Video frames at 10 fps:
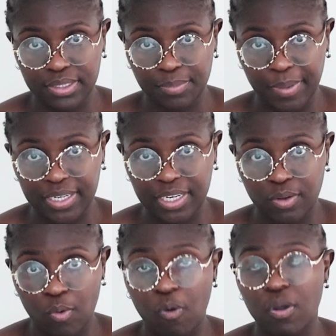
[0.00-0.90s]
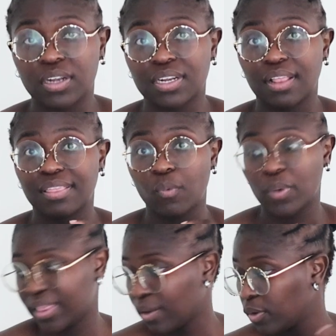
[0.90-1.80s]
depending on the
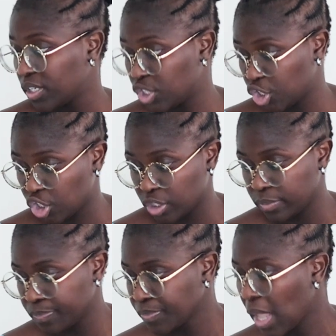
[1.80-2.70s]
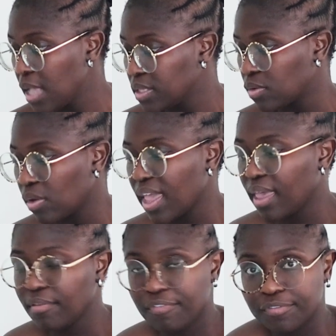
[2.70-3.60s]
weather condition. So
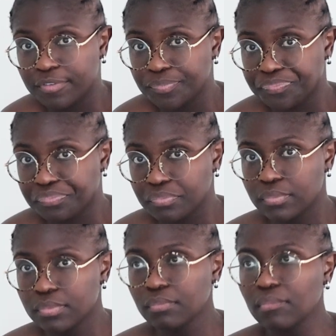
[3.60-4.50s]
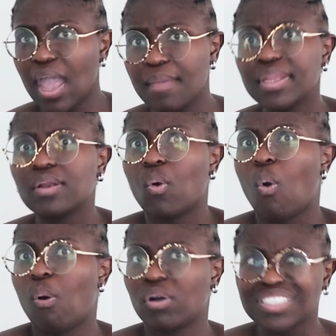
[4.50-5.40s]
if I'm in a
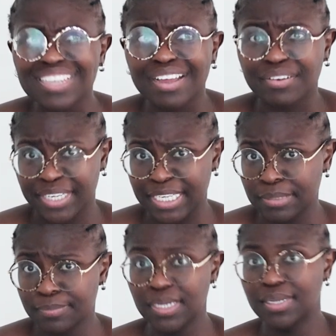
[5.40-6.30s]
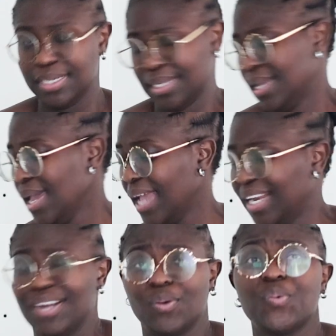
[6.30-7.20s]
hot area
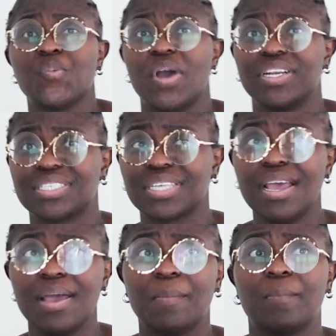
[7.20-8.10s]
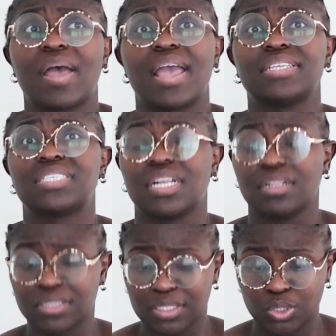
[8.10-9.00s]
and I don't want my
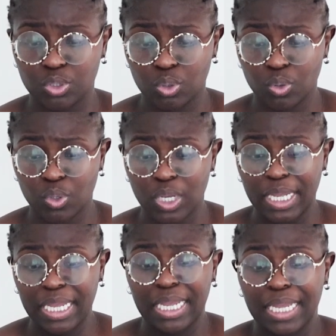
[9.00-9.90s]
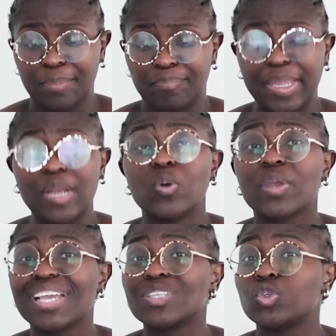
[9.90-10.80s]
child to be
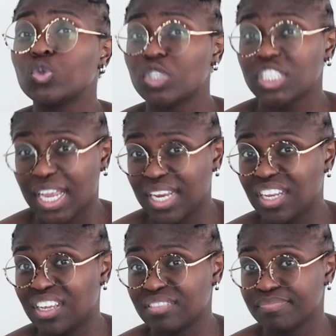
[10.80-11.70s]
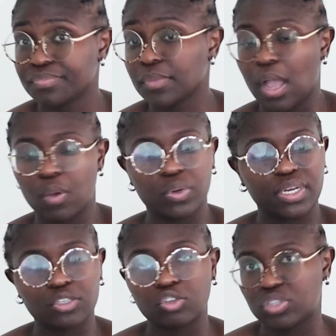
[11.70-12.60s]
looking too shiny, I
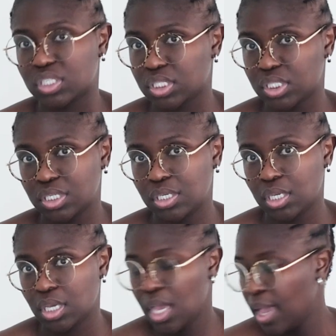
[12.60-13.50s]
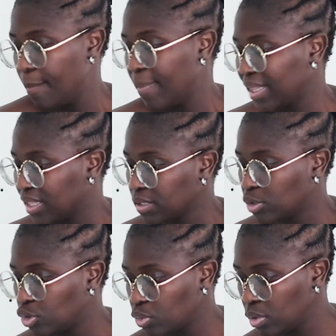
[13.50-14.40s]
wouldn't use this. But
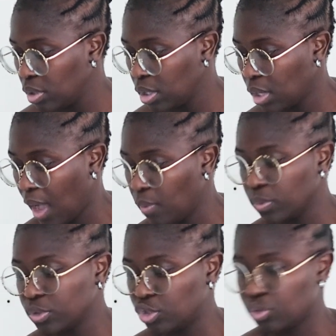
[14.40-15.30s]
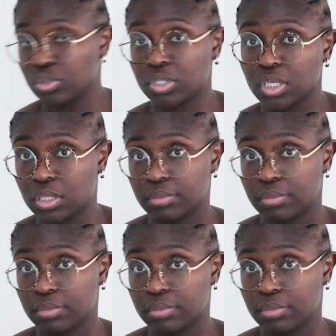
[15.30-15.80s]
this too, I would use.